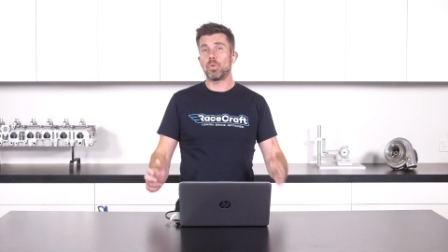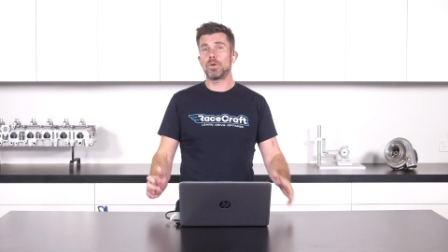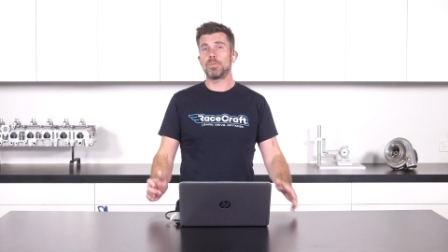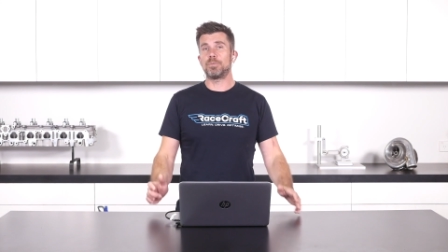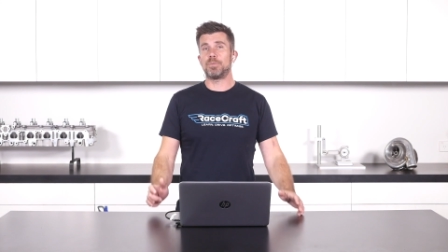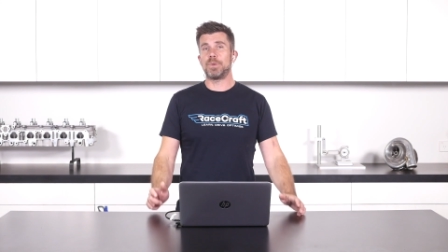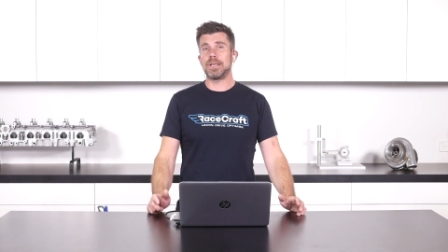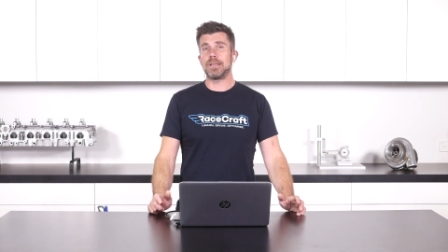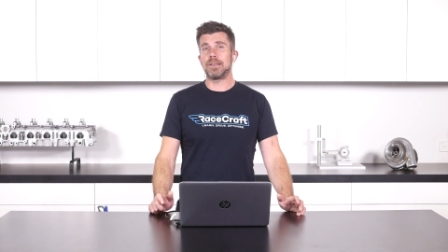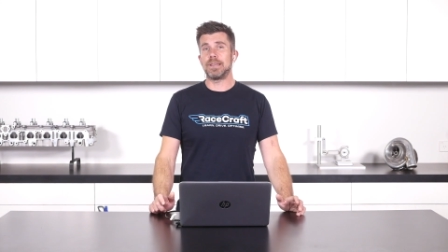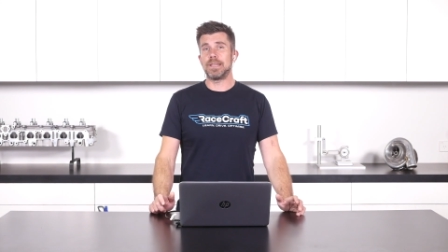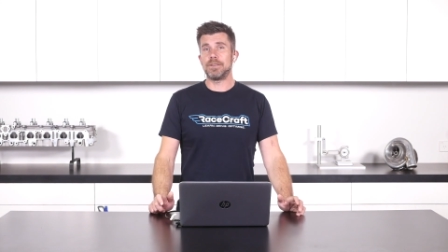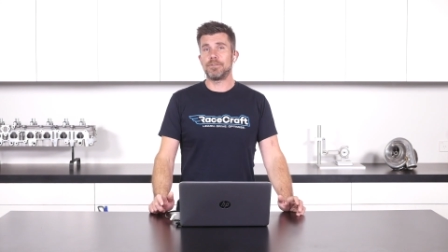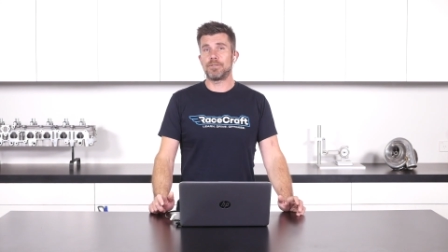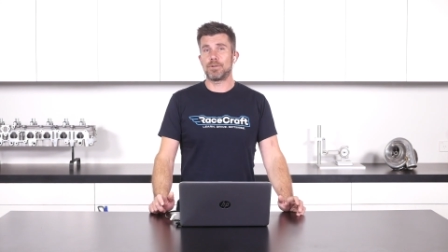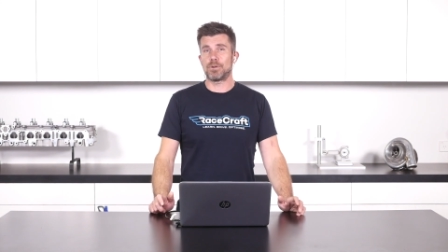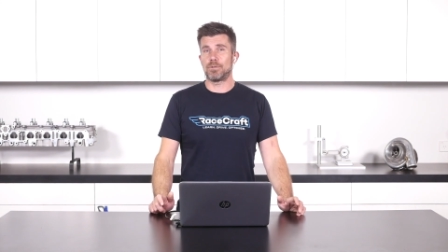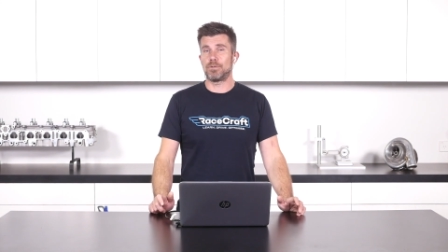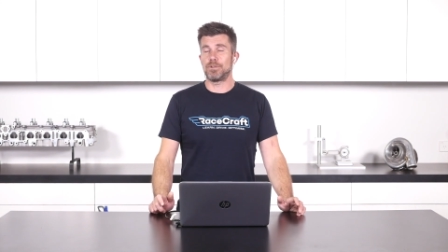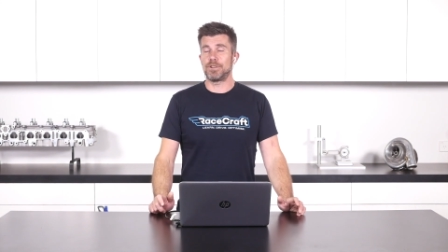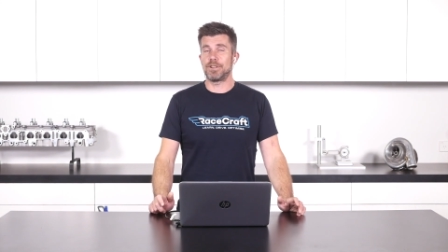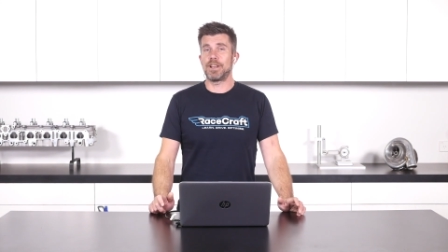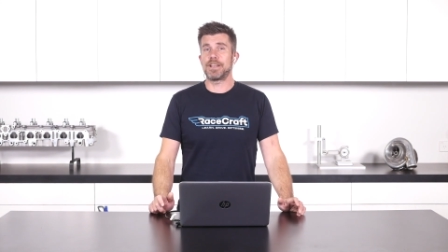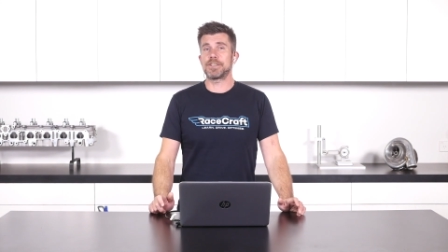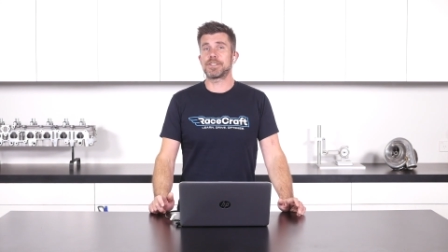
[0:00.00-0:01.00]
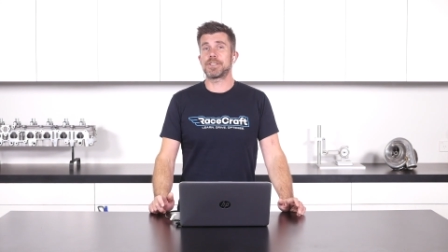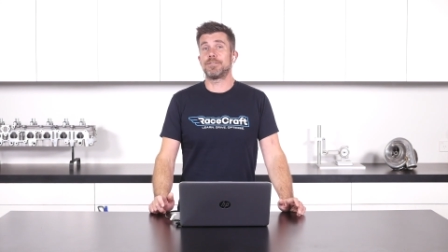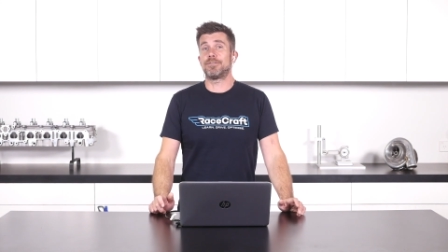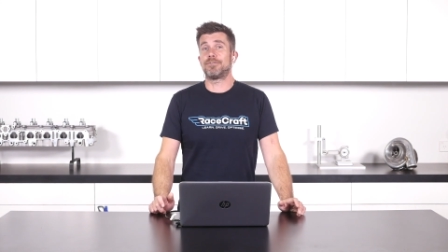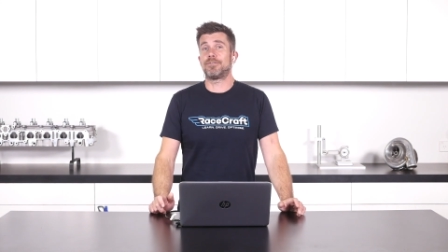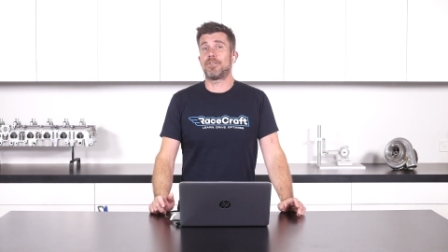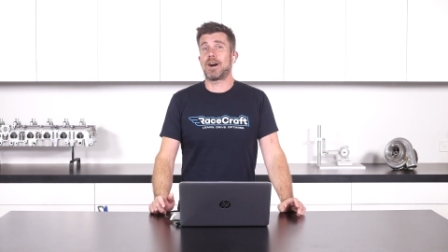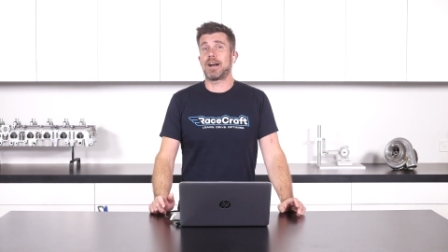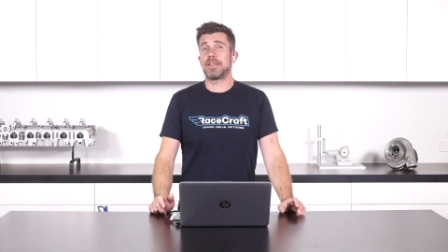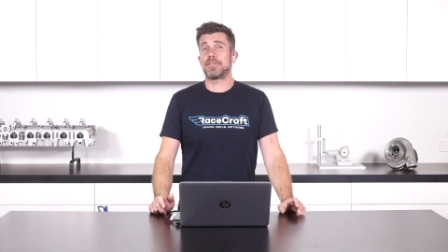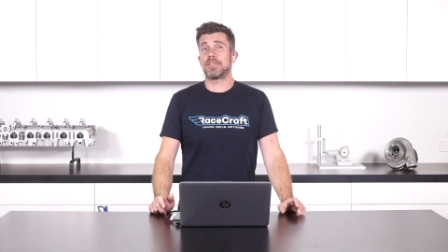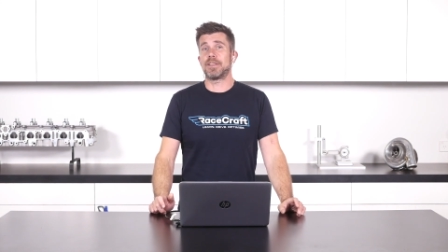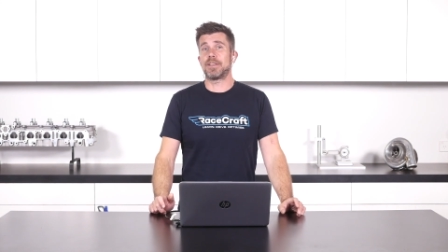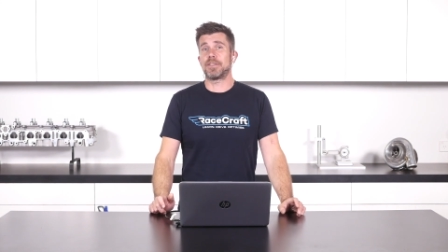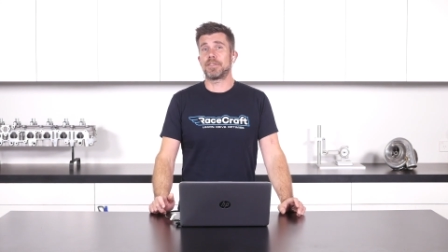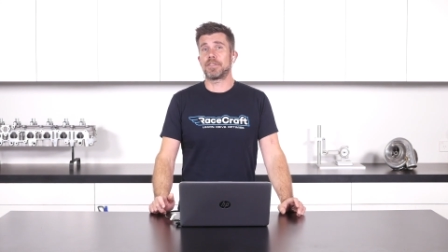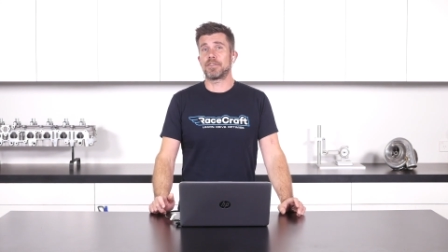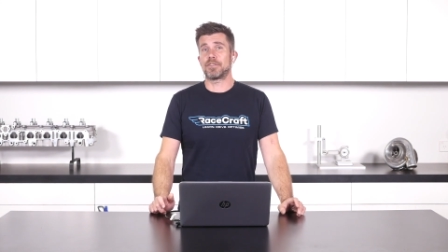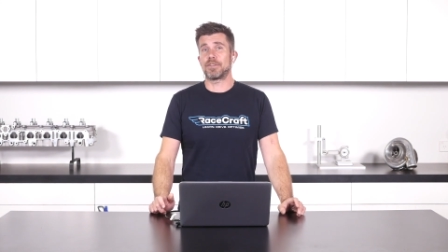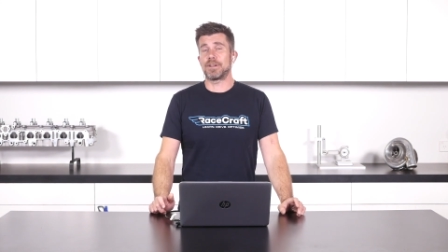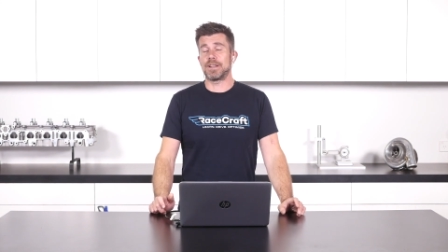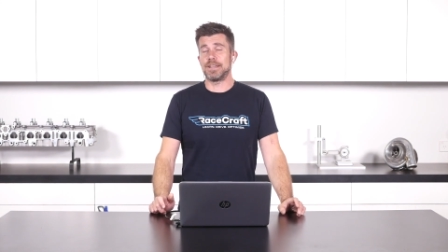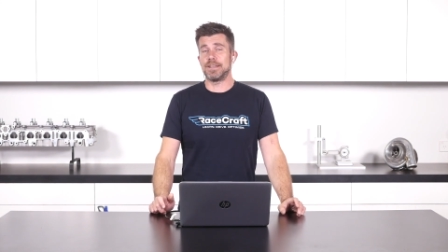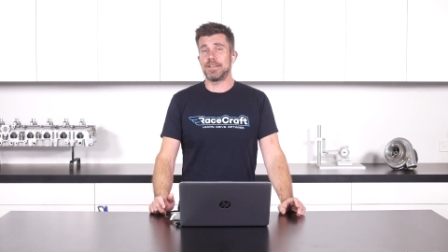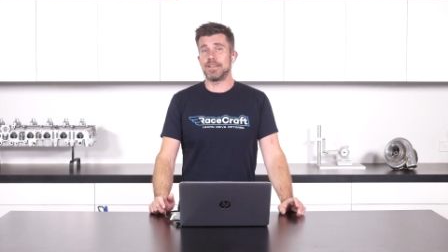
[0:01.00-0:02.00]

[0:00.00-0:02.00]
would be level you actually find that there